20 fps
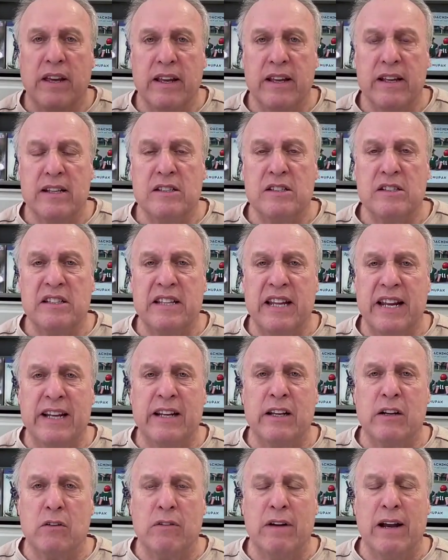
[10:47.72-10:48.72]
kids
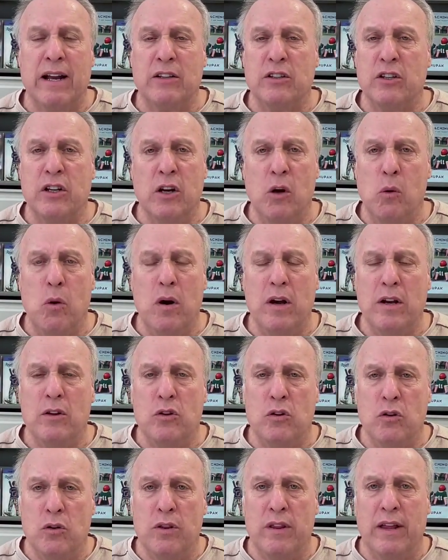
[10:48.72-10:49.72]
standing around, you don't want to
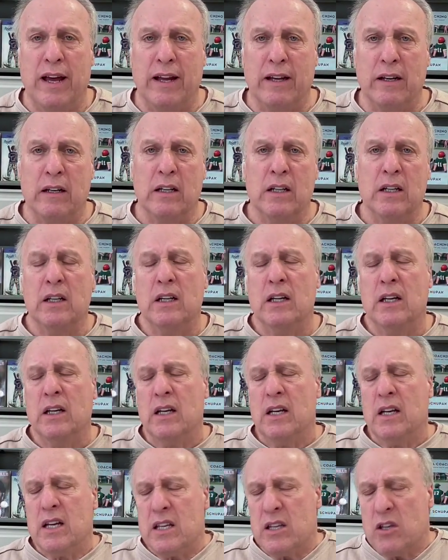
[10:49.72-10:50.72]
do that.
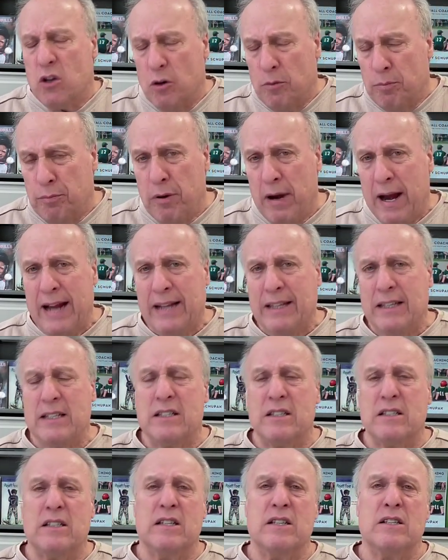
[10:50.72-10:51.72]
Your
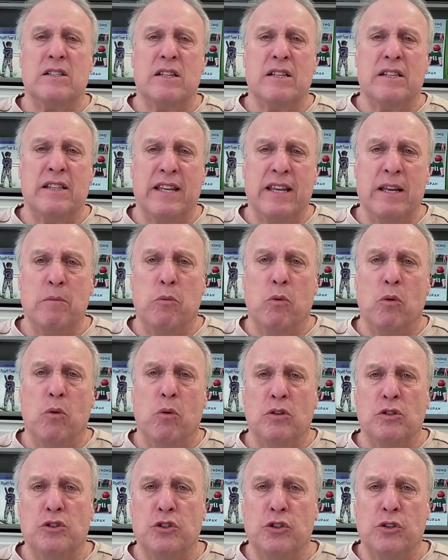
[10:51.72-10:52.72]
practices in
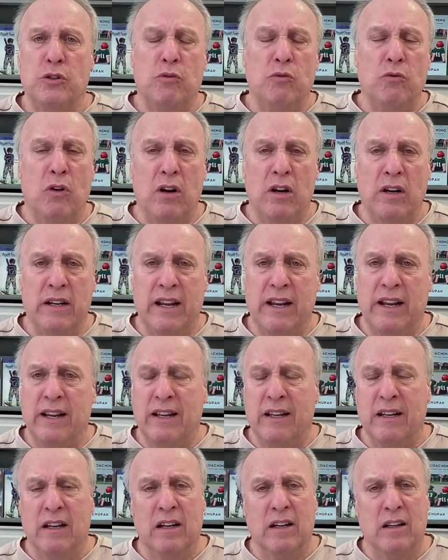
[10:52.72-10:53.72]
T-ball shouldn't run
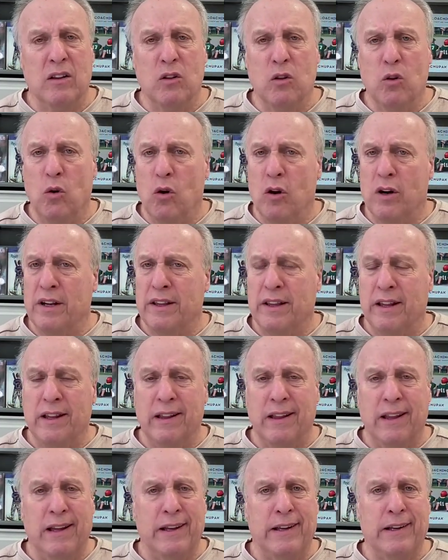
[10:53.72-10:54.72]
longer
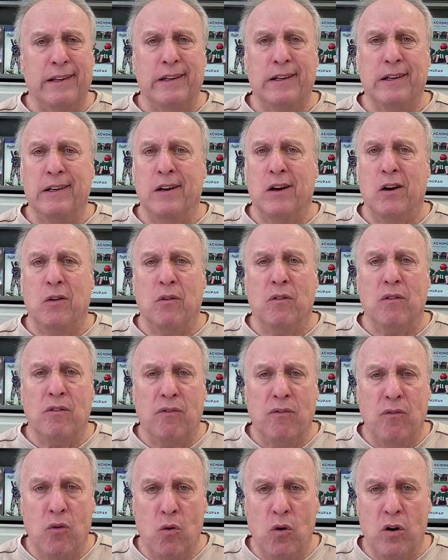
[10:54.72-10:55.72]
than
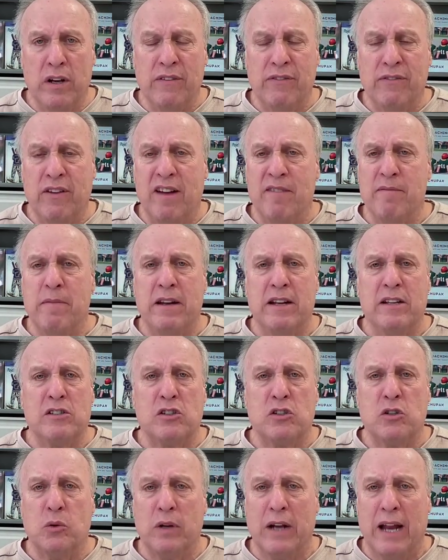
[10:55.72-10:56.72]
45
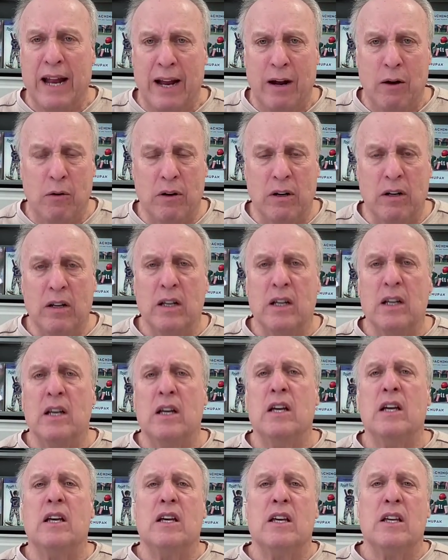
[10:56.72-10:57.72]
minutes to an hour.
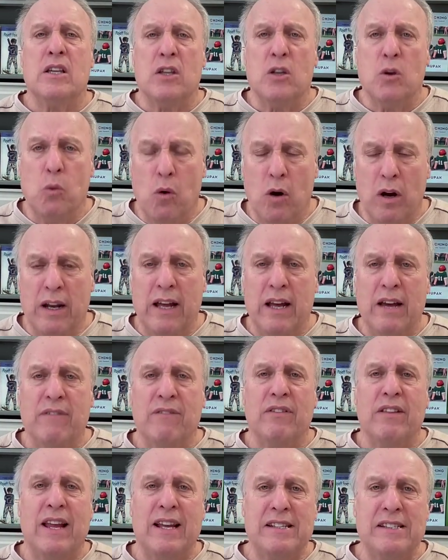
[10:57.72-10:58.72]
You want to
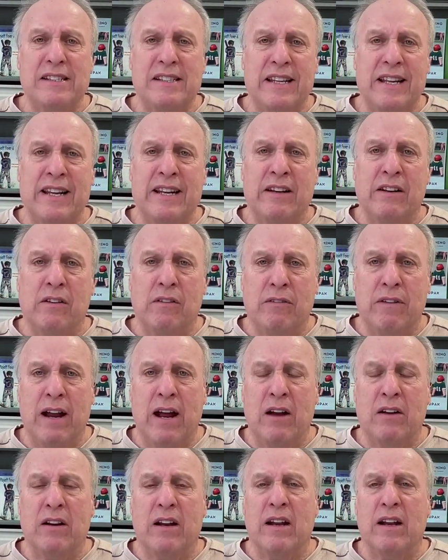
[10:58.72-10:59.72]
have less standing
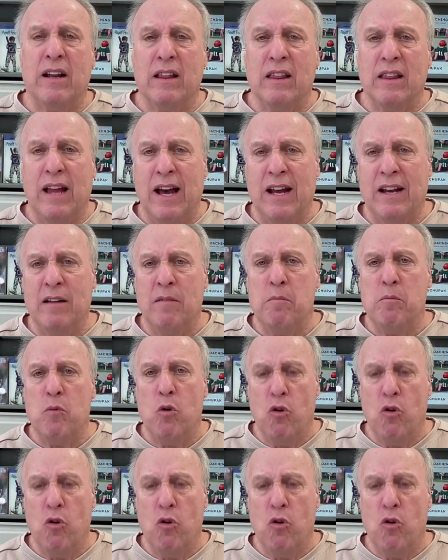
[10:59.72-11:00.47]
around and a lot of